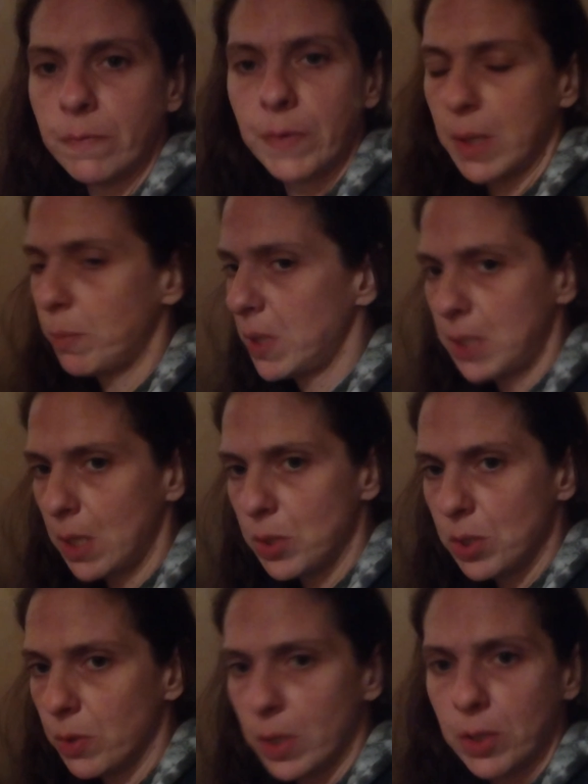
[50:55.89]
Family
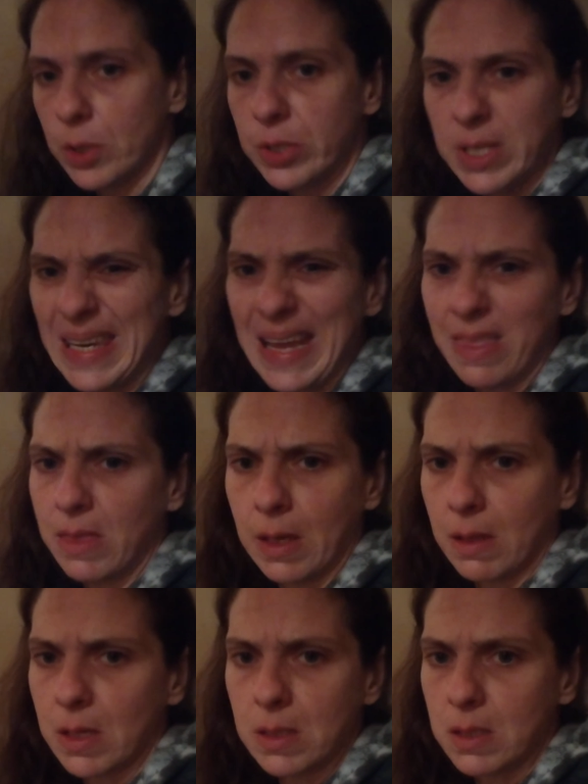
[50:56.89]
tells you that there's
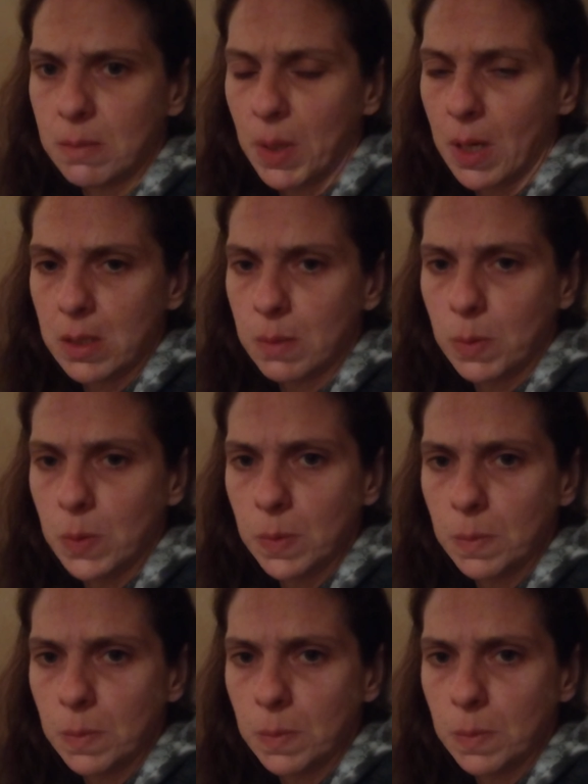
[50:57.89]
nothing that's impossible.